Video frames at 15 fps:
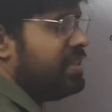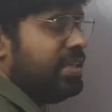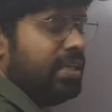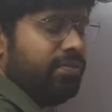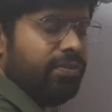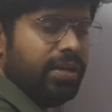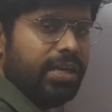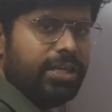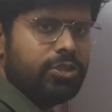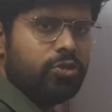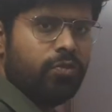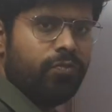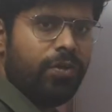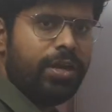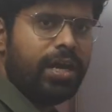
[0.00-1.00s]
signified
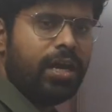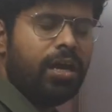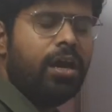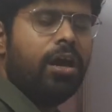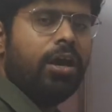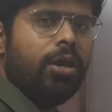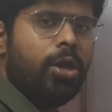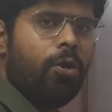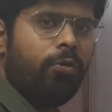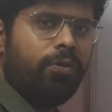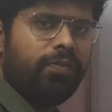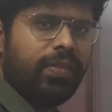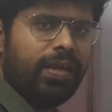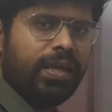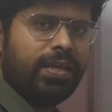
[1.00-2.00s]
eosinophilia, you have
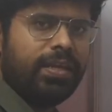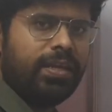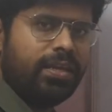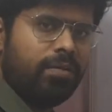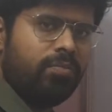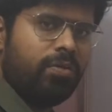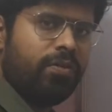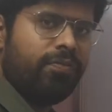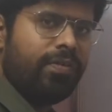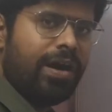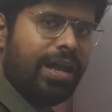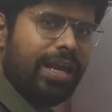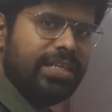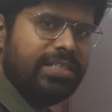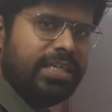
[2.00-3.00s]
to think in the term of
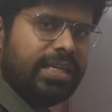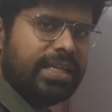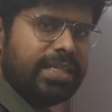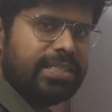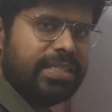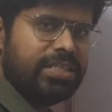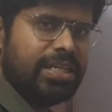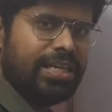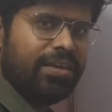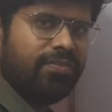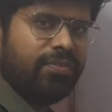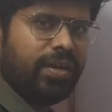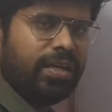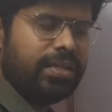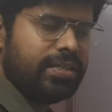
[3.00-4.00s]
allergic interstitial
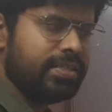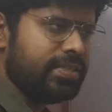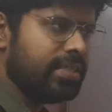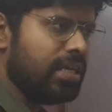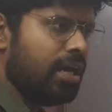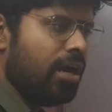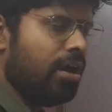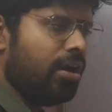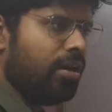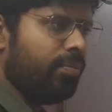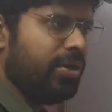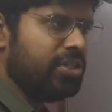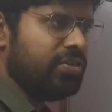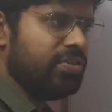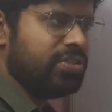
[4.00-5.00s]
nephritis or a
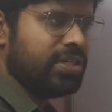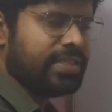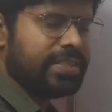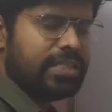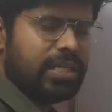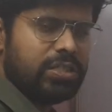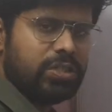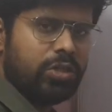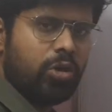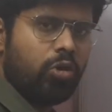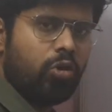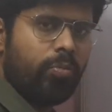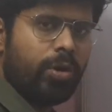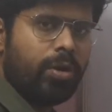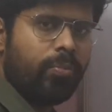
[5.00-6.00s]
patient with Churg-Strauss
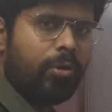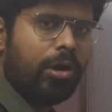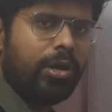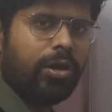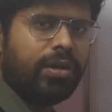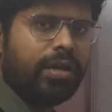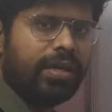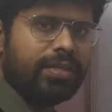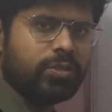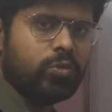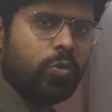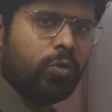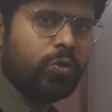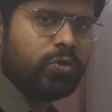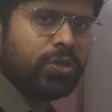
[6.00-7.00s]
syndrome or a polyarteritis
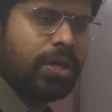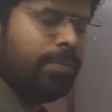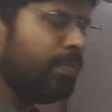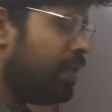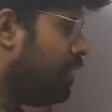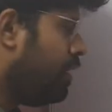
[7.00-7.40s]
nodosa.